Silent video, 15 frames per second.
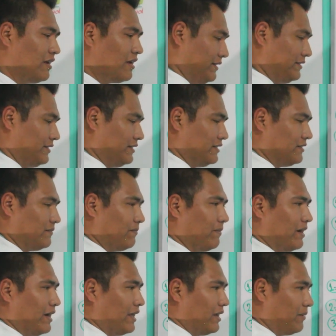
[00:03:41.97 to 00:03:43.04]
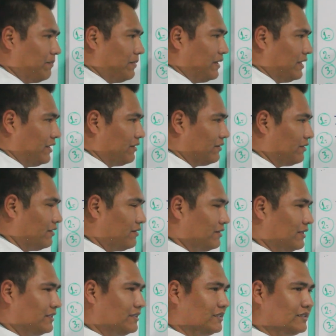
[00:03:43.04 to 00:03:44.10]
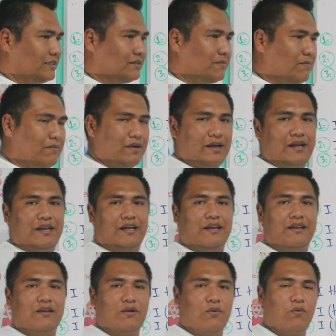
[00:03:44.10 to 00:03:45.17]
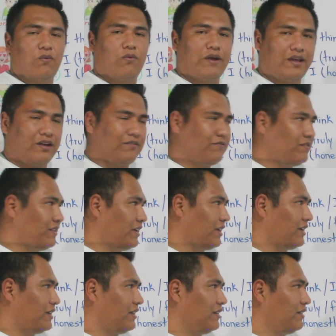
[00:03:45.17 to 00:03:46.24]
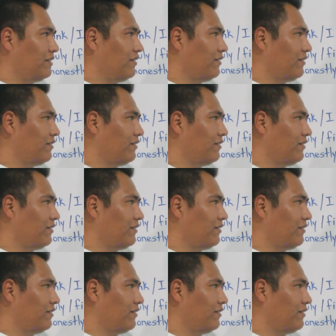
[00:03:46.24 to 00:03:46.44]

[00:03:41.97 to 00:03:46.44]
this is my opinion or this is my way of thinking,